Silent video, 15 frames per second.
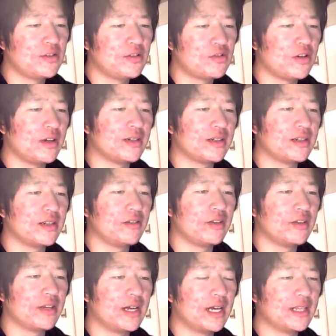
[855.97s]
trying to clear
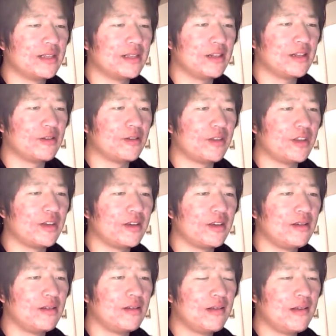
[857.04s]
the gut, clear the
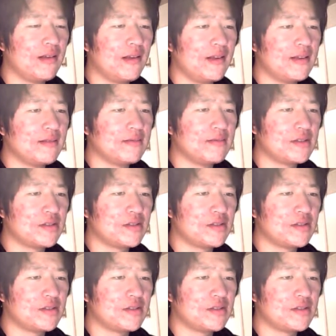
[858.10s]
thingy.